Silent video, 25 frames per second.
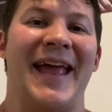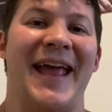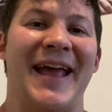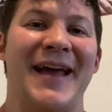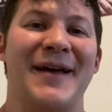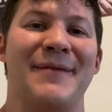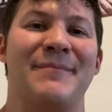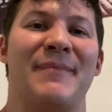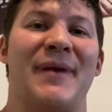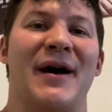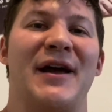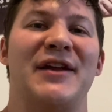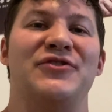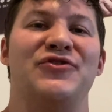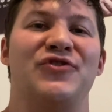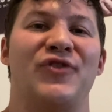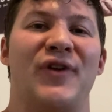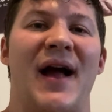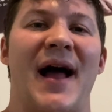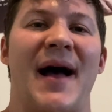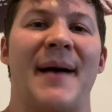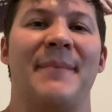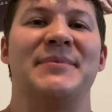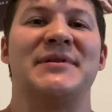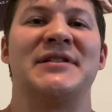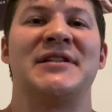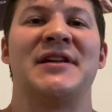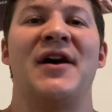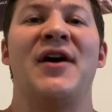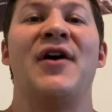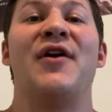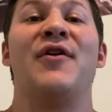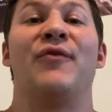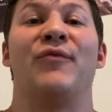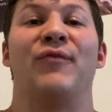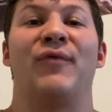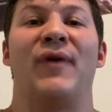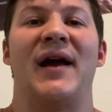and my traps
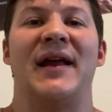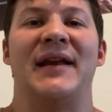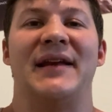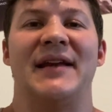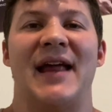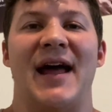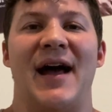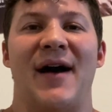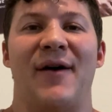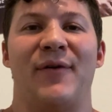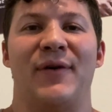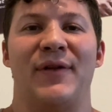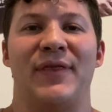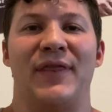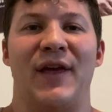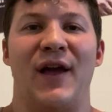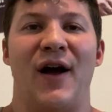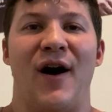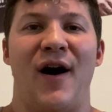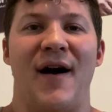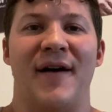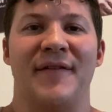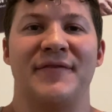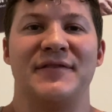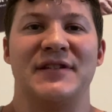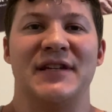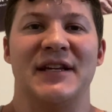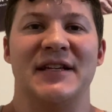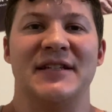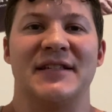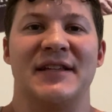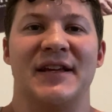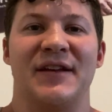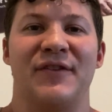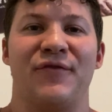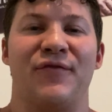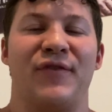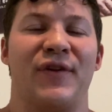right now in the off season.